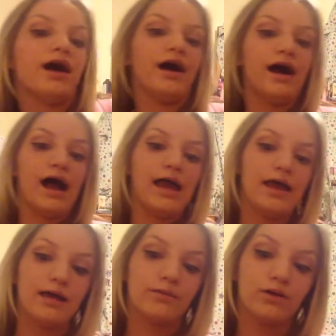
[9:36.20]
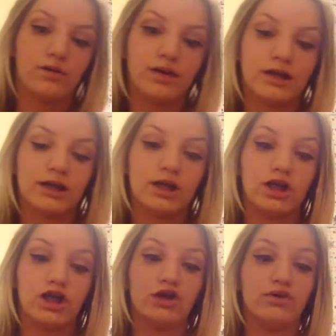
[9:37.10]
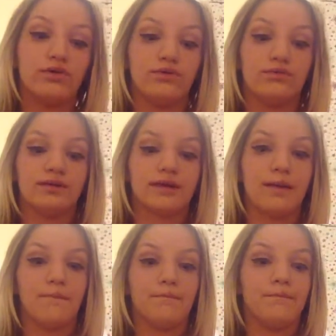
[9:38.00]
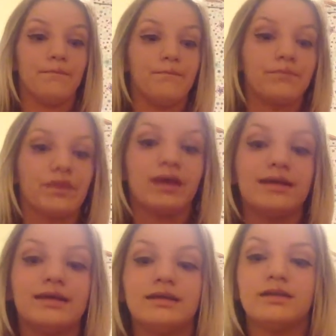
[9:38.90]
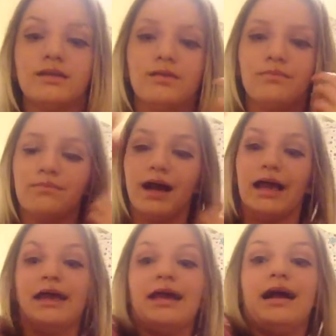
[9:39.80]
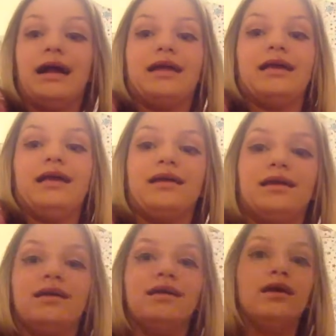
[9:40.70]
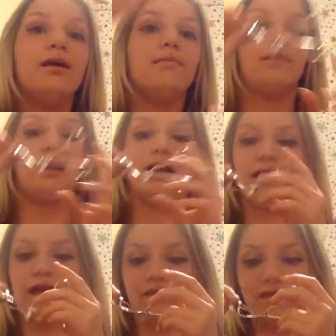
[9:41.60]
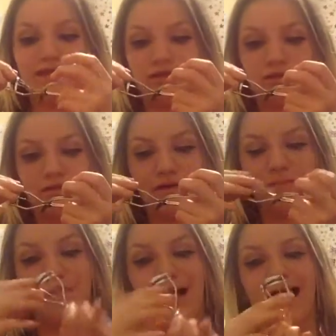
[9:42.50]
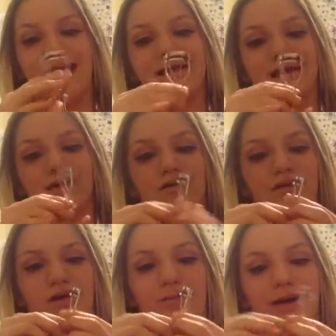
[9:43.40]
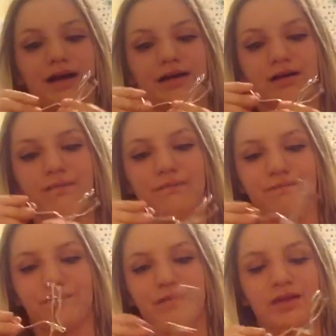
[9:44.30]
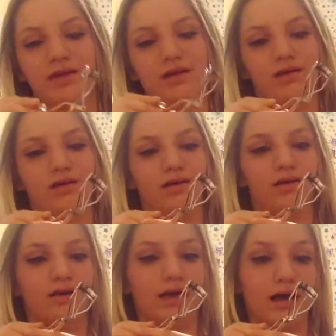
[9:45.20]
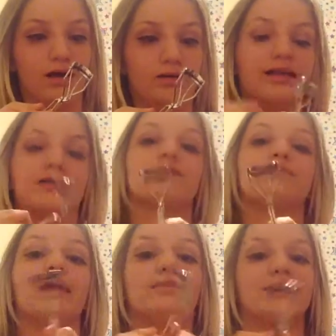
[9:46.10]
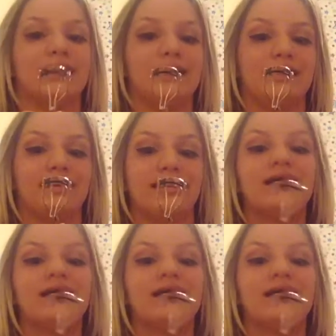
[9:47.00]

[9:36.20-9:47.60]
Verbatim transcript: I am going to use um, my, uh, my, I think this was from MAC, or not MAC, um, this is Maybelline.